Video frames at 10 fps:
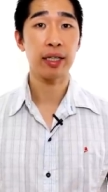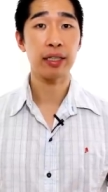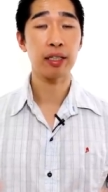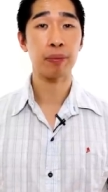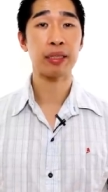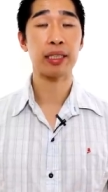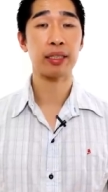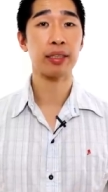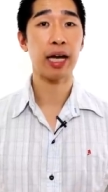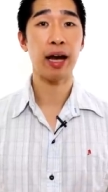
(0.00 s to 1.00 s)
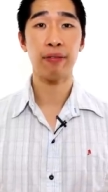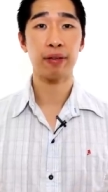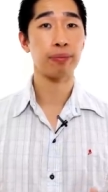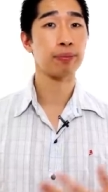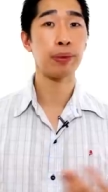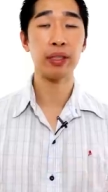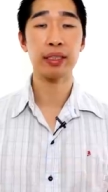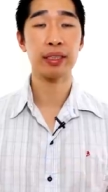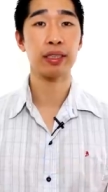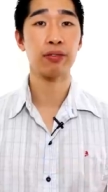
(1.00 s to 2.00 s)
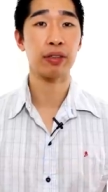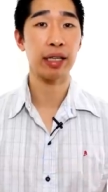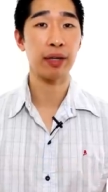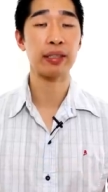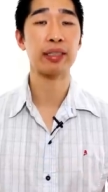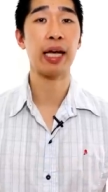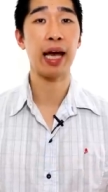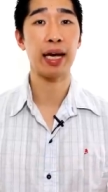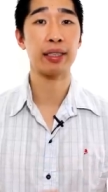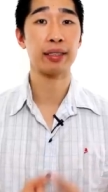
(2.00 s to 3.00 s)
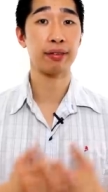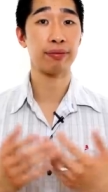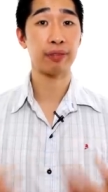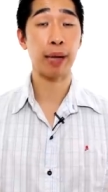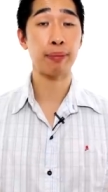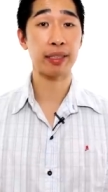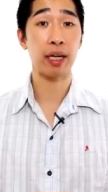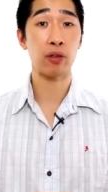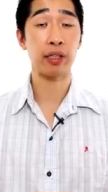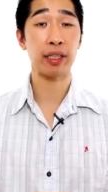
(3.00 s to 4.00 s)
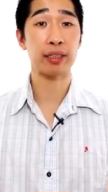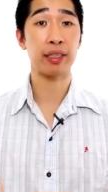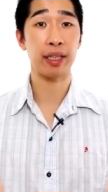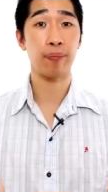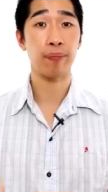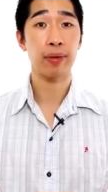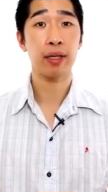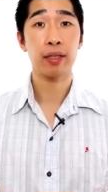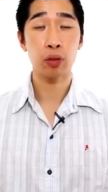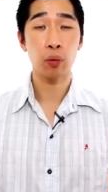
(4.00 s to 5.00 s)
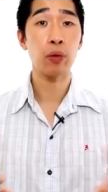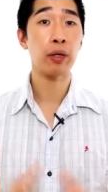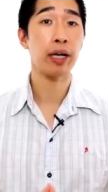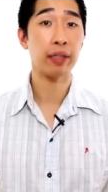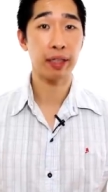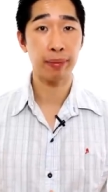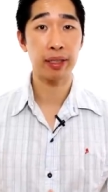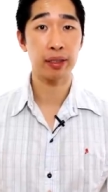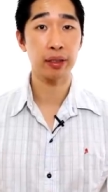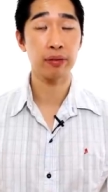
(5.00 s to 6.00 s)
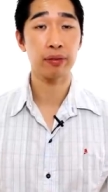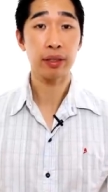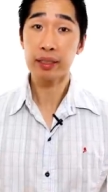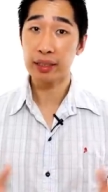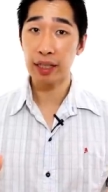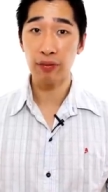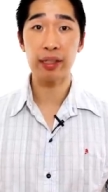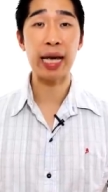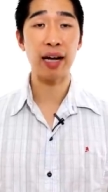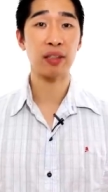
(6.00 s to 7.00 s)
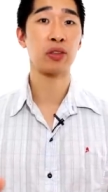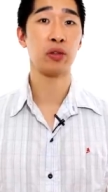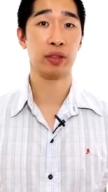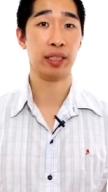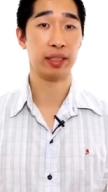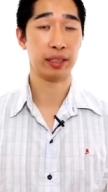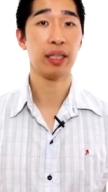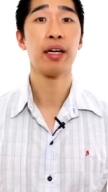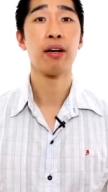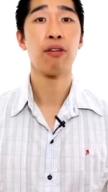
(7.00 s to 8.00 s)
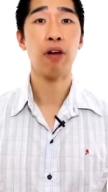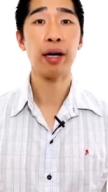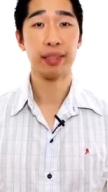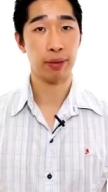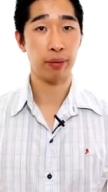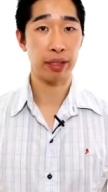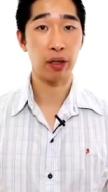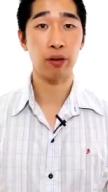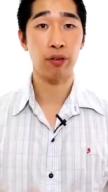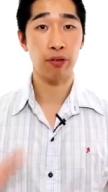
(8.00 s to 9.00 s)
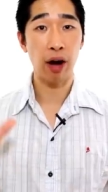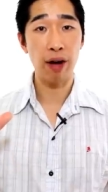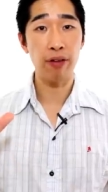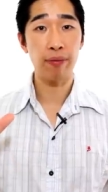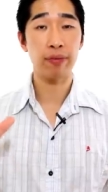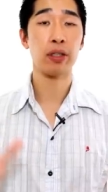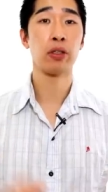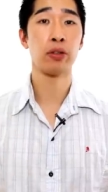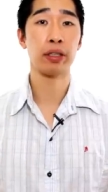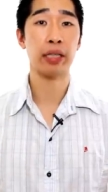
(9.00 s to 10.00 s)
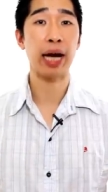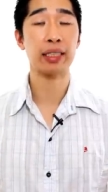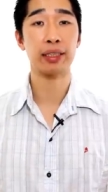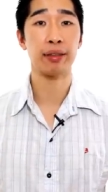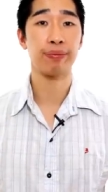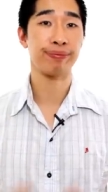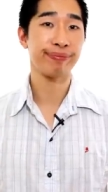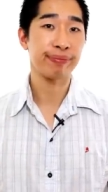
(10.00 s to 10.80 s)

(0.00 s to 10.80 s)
you could potentially have it put into a different language and capture that audience there. So what would I recommend you do? Definitely outsource this. Find someone on Fiverr who could actually